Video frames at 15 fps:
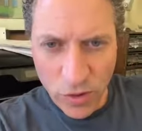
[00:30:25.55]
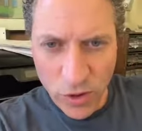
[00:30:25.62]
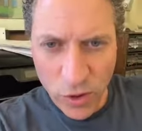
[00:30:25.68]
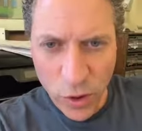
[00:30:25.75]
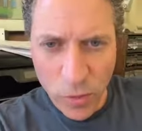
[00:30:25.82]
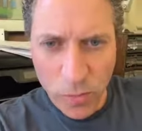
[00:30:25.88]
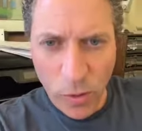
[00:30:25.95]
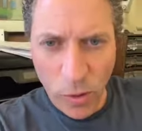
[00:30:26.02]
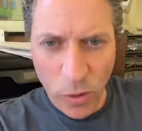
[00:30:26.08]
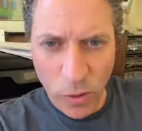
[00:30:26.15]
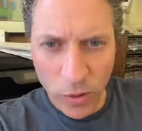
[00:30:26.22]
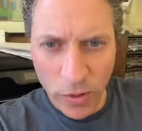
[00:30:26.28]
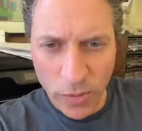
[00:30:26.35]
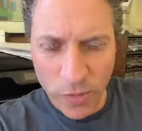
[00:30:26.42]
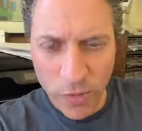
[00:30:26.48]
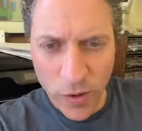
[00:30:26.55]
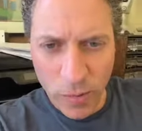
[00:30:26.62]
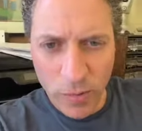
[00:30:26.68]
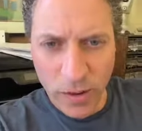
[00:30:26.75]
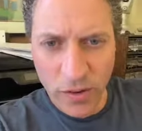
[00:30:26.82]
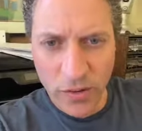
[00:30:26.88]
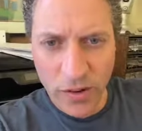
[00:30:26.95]
to a loophole of
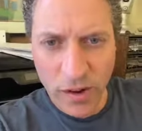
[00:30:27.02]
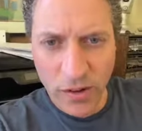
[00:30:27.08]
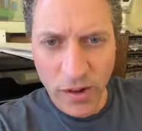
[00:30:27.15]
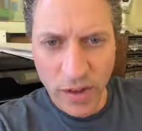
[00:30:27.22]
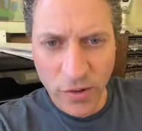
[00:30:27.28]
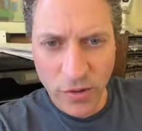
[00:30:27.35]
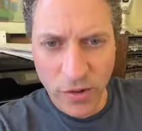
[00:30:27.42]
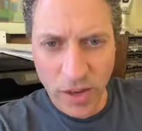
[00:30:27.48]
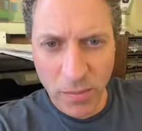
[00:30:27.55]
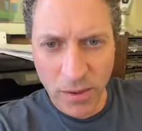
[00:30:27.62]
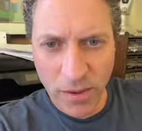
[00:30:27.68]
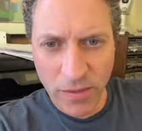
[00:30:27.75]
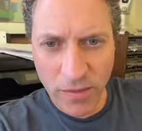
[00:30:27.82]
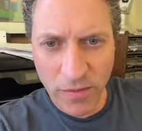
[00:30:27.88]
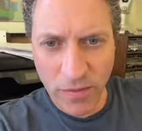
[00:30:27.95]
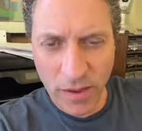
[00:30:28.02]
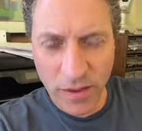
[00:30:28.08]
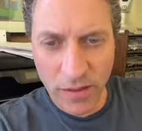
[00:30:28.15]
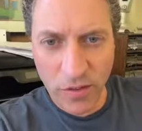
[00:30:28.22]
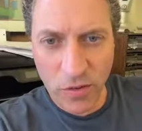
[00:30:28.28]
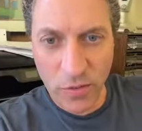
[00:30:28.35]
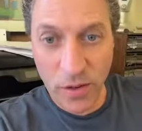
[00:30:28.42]
verbiage and how entertainment gets
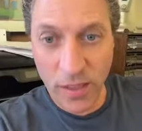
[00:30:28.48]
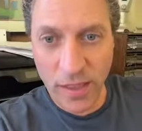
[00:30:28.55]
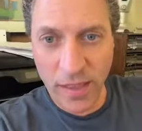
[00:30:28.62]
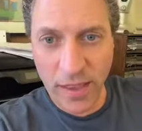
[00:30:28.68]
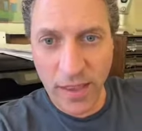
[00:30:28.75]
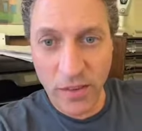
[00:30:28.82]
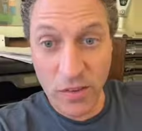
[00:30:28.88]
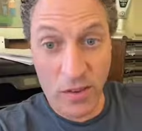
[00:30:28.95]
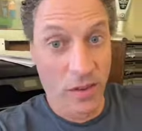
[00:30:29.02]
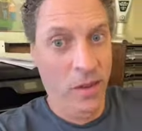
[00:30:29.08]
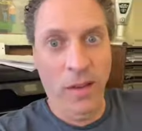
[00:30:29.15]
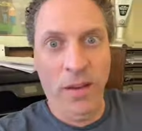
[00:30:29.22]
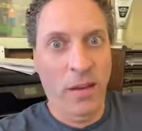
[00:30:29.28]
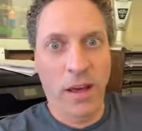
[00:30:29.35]
defined. Is this really the case?